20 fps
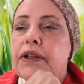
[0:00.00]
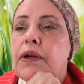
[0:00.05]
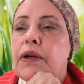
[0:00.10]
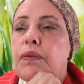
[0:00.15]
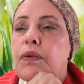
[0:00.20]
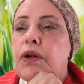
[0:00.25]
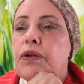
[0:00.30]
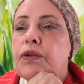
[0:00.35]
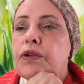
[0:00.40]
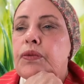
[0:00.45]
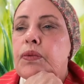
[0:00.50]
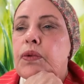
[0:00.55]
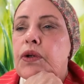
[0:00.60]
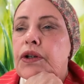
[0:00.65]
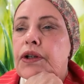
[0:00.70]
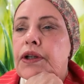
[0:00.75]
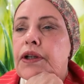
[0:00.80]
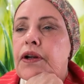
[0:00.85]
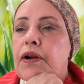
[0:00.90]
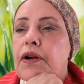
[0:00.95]
I was
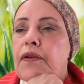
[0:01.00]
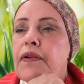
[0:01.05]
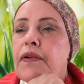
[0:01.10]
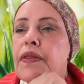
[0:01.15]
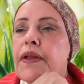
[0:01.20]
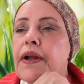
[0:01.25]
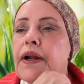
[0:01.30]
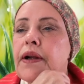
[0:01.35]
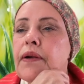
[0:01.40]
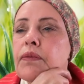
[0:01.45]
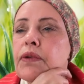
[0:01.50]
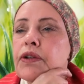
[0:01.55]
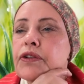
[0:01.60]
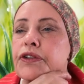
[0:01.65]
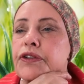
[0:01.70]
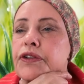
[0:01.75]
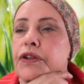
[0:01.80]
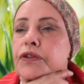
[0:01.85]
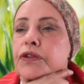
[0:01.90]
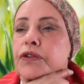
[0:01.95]
working over there, and we're
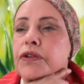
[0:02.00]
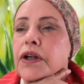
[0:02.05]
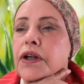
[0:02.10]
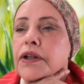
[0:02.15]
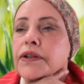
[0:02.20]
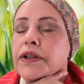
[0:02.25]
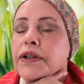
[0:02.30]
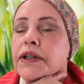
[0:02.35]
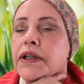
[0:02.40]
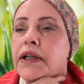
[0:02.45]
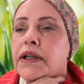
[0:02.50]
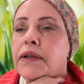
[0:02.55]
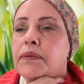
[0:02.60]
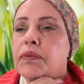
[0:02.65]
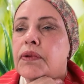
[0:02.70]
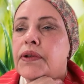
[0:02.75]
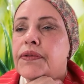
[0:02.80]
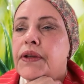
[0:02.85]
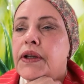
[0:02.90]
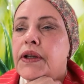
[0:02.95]
still trying to get
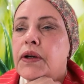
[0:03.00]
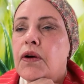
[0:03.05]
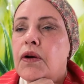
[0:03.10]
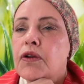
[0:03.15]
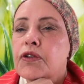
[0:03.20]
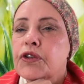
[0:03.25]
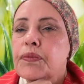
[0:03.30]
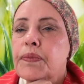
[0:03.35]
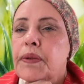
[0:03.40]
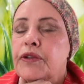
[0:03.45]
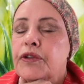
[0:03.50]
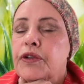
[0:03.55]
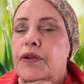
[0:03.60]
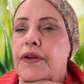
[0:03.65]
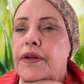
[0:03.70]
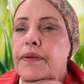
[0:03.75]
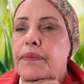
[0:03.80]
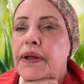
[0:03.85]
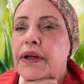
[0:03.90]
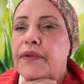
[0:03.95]
what they call special
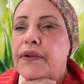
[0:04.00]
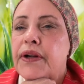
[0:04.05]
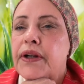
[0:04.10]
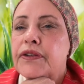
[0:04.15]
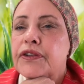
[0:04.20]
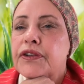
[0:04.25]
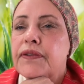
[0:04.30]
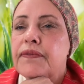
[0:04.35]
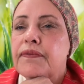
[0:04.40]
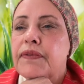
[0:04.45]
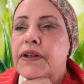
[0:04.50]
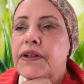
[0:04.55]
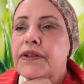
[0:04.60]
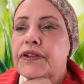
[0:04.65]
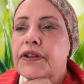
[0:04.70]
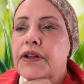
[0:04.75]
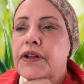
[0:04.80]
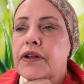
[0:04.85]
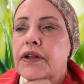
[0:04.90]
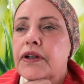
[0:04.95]
immigration
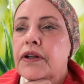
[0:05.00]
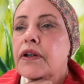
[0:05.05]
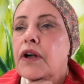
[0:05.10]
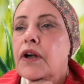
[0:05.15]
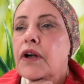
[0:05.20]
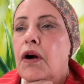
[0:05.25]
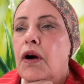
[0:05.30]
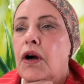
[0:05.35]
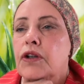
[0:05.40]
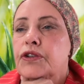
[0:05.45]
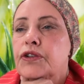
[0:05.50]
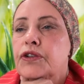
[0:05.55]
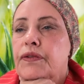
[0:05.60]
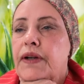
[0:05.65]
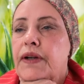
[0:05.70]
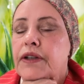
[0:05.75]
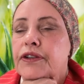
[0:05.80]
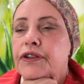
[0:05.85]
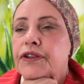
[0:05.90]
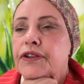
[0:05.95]
visa, our
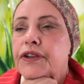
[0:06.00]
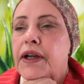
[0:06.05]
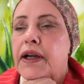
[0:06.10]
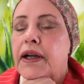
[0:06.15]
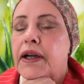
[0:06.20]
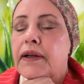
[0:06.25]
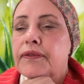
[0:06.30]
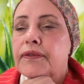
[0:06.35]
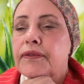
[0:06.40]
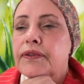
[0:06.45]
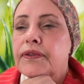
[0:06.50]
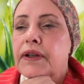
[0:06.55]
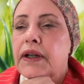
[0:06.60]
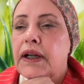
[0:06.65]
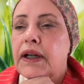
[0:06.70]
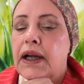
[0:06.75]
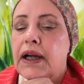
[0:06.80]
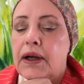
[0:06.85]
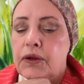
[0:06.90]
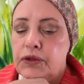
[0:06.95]
direct staff
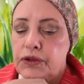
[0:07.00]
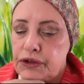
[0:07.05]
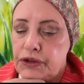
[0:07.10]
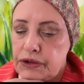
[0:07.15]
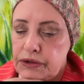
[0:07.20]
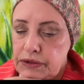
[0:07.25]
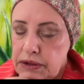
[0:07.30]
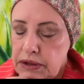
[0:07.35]
out.